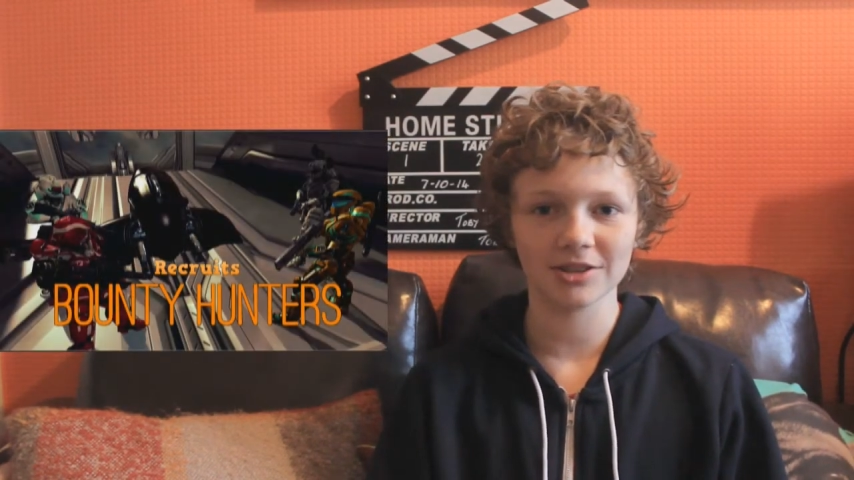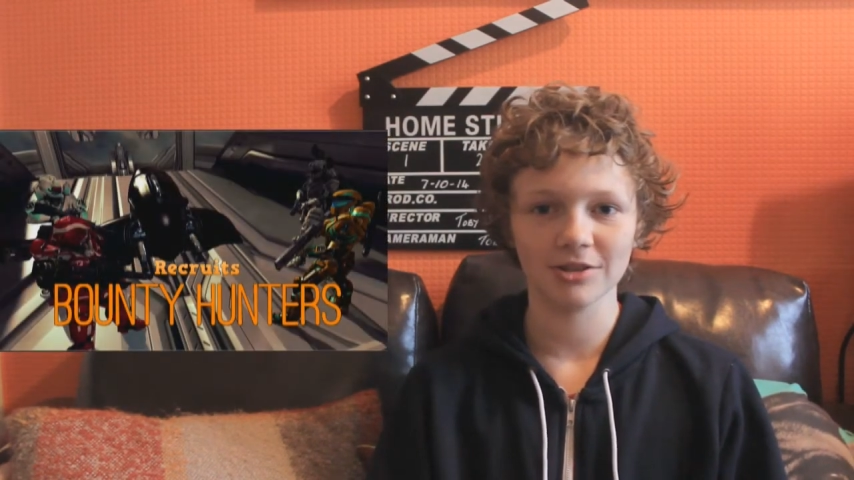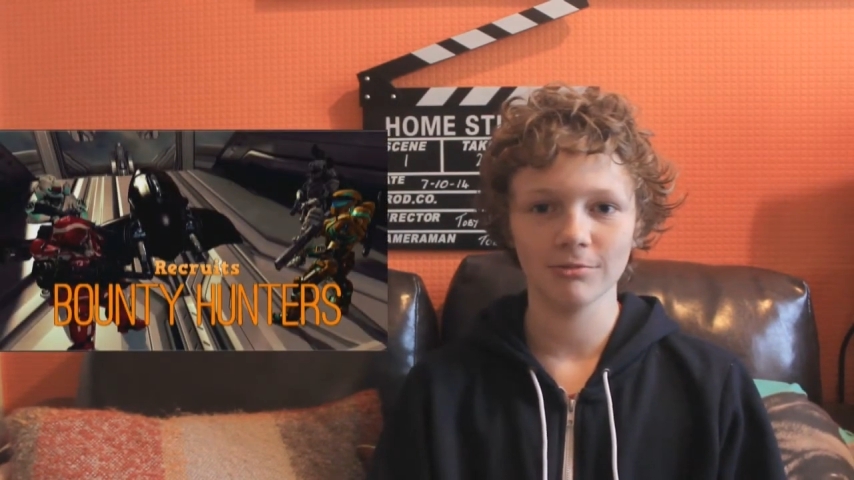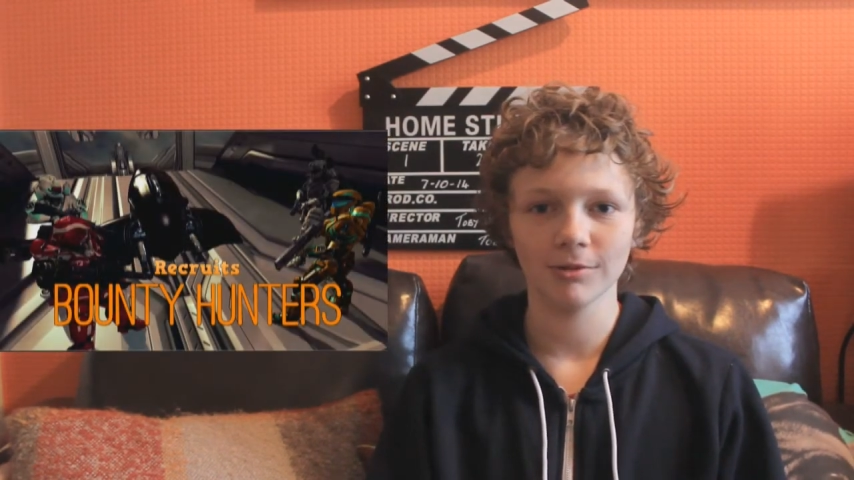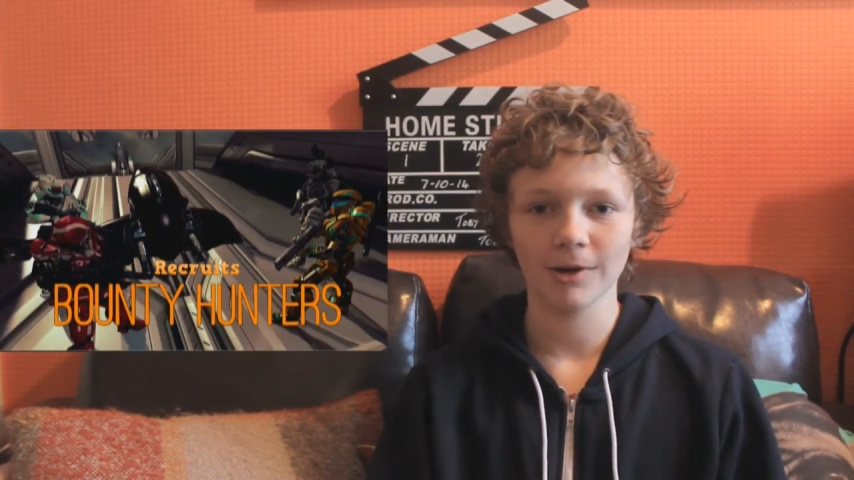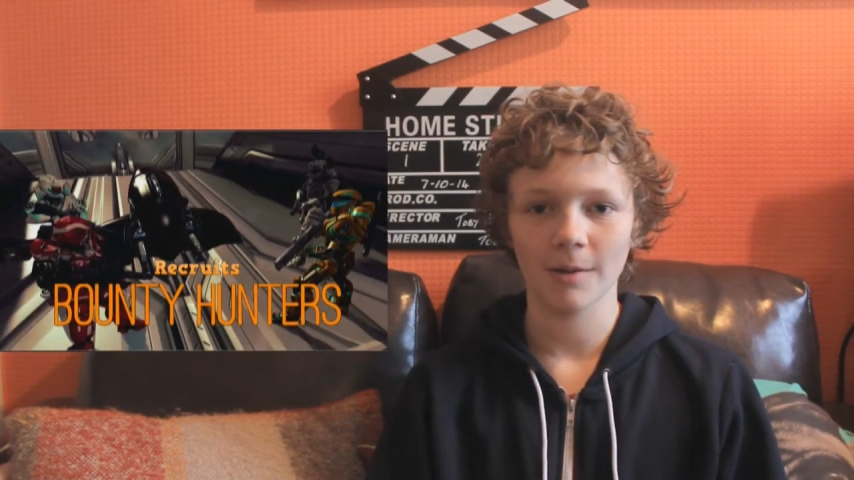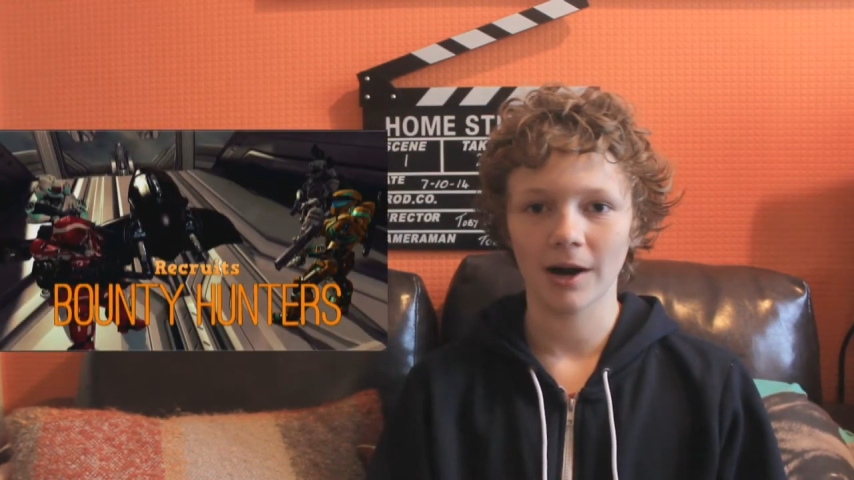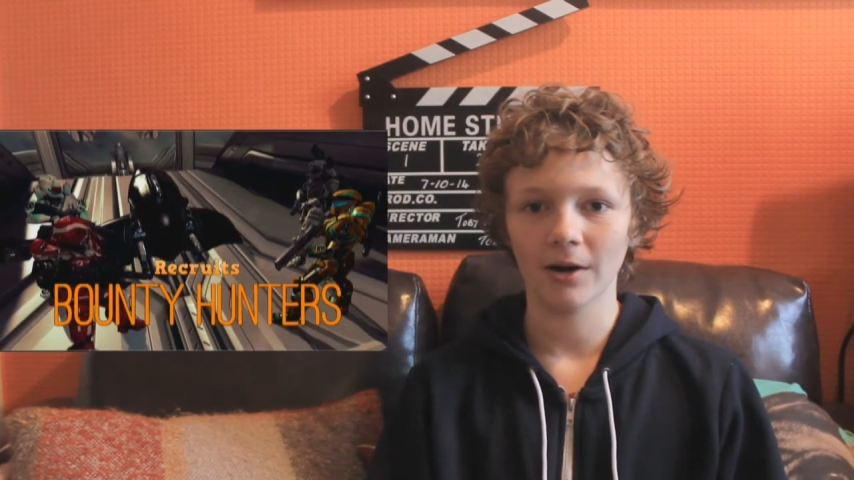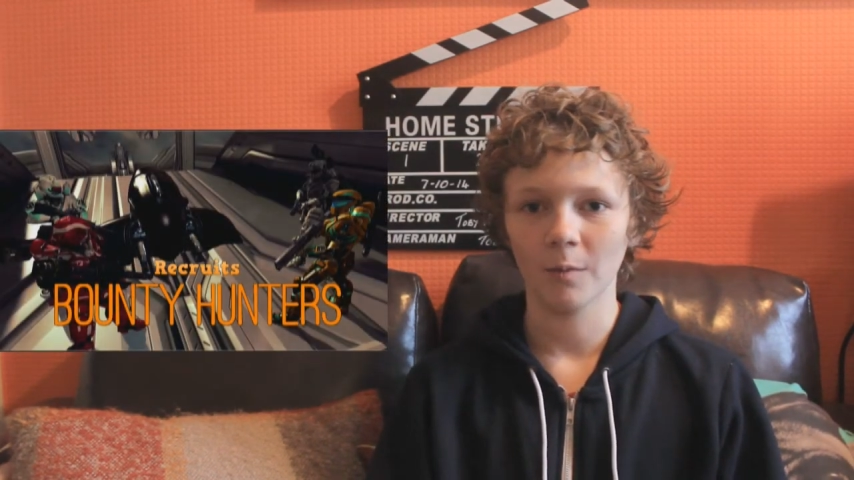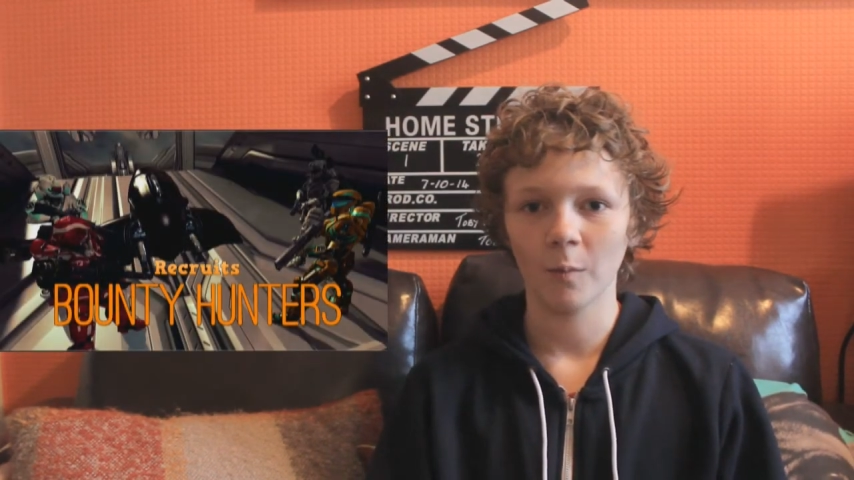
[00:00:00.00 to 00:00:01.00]
2 will come
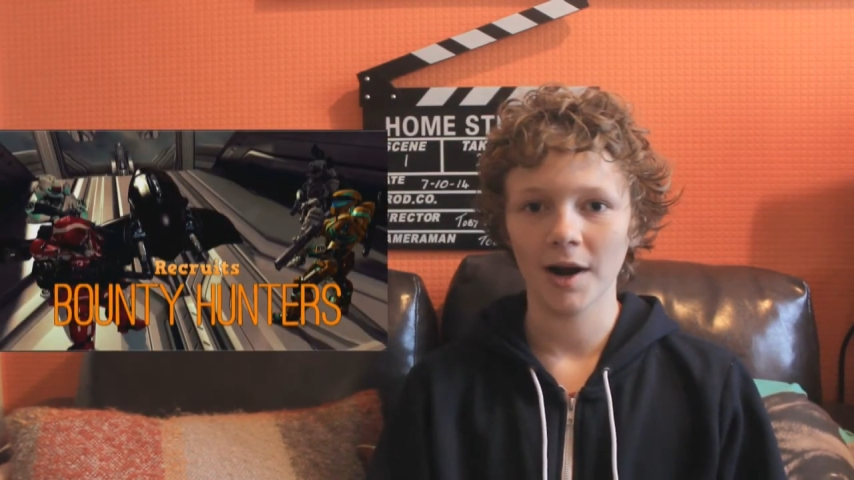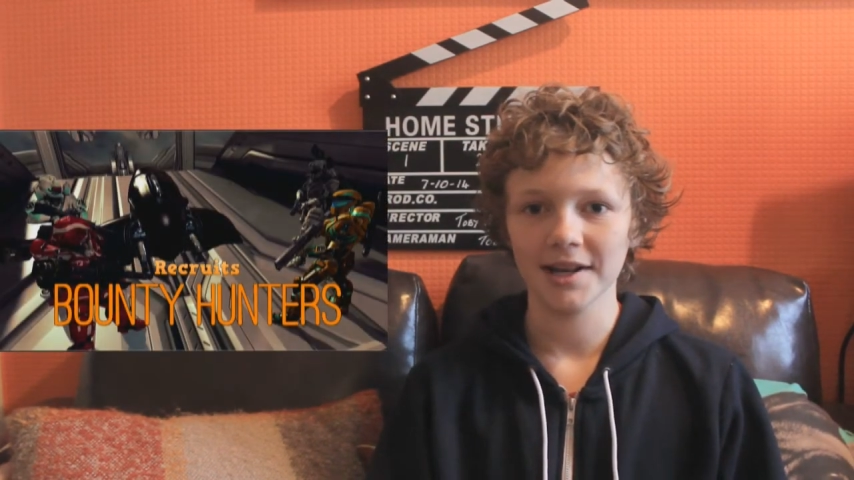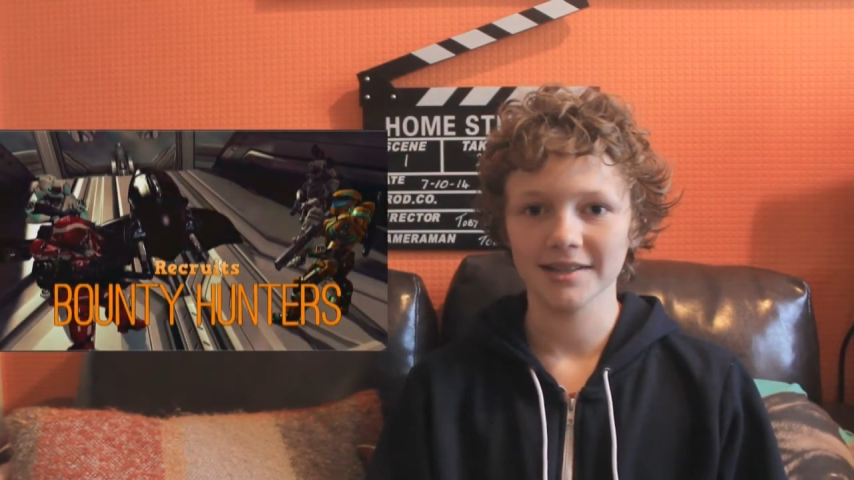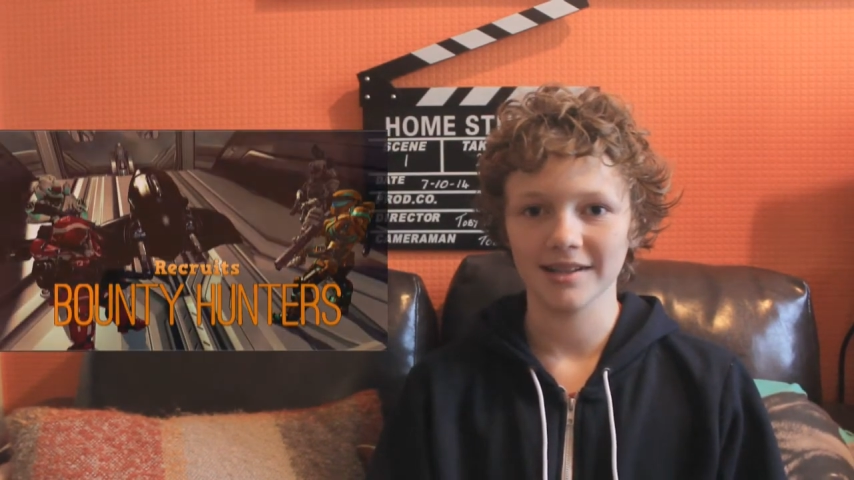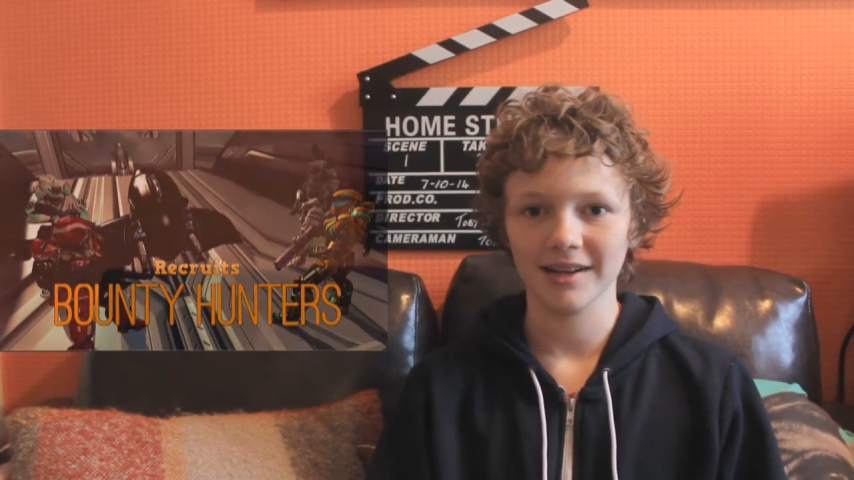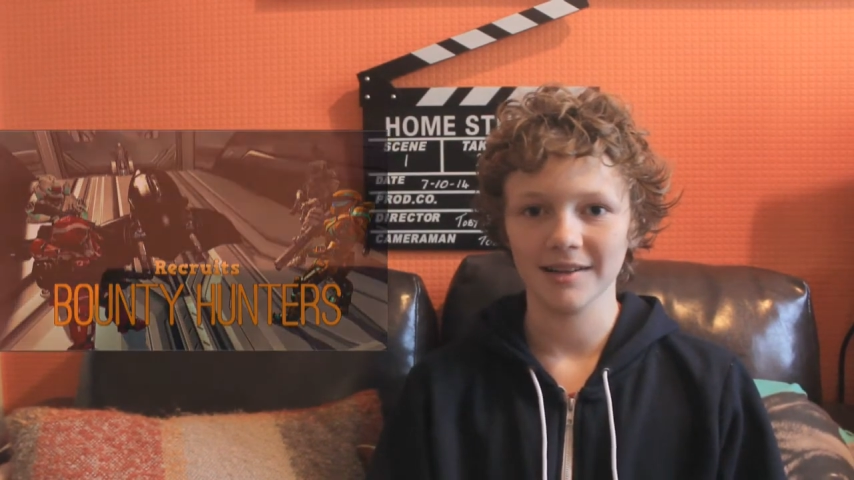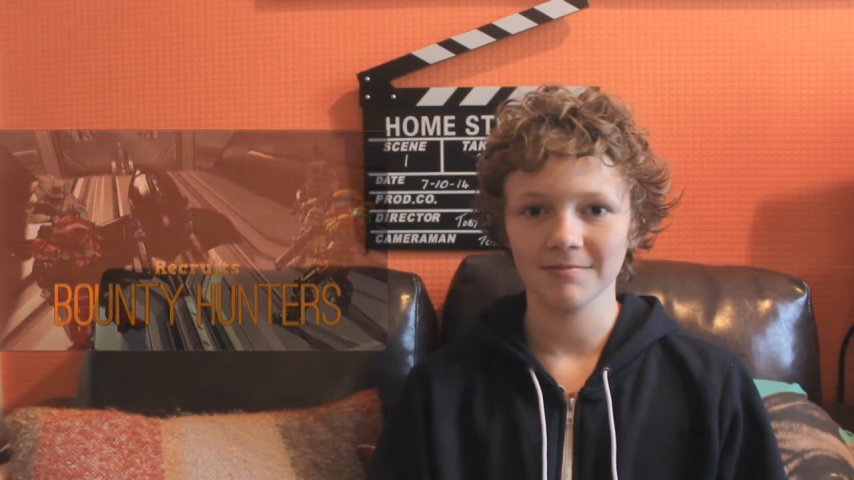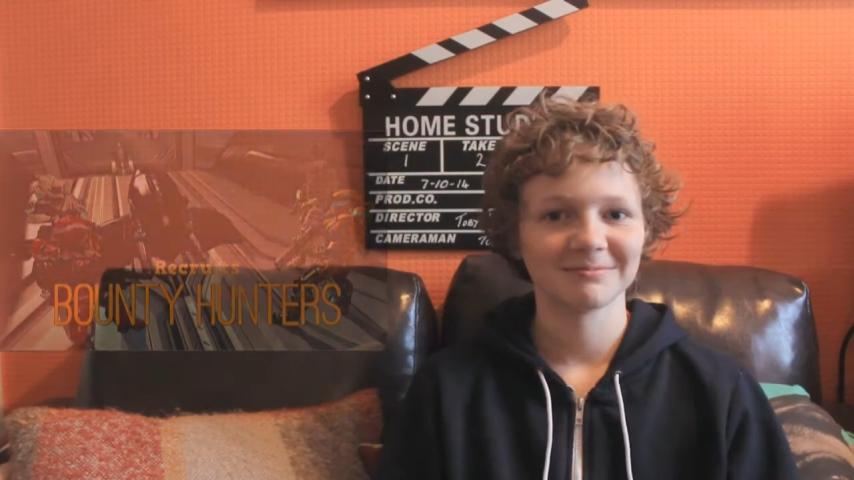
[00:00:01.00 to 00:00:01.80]
out on Wednesday.